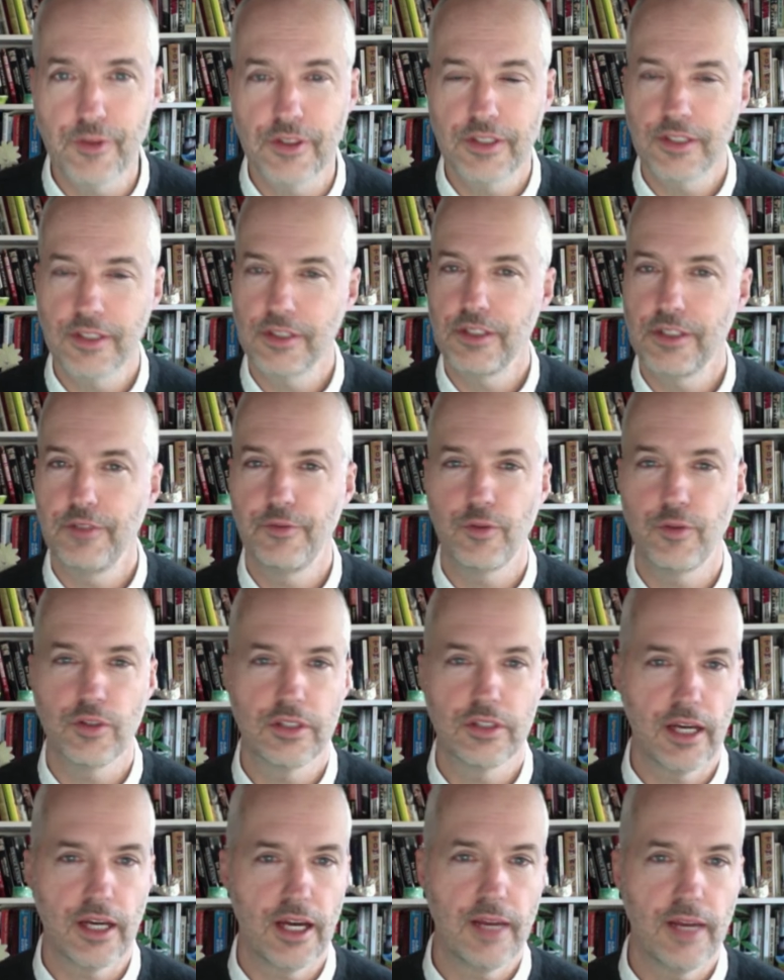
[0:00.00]
for the
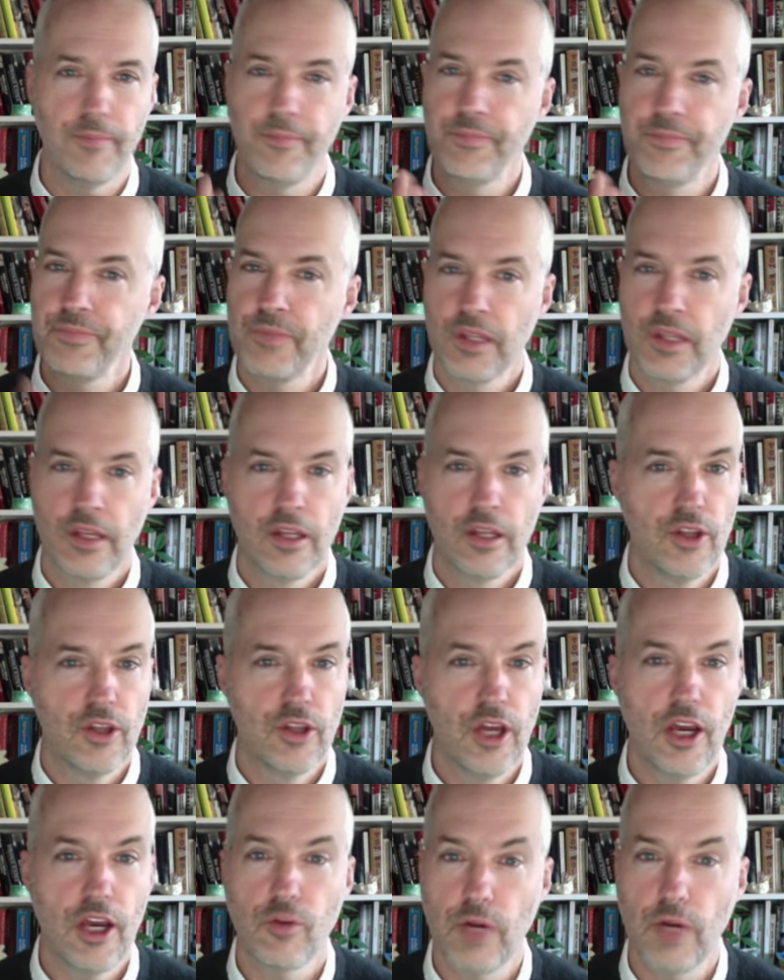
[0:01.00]
64th time,
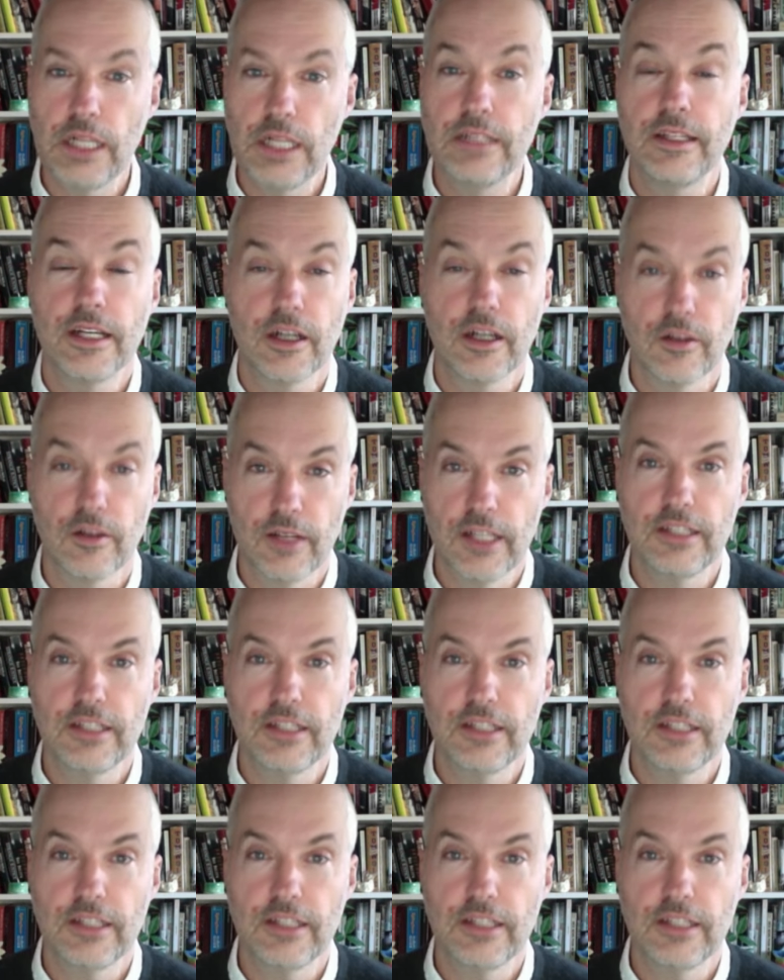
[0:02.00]
they are right there.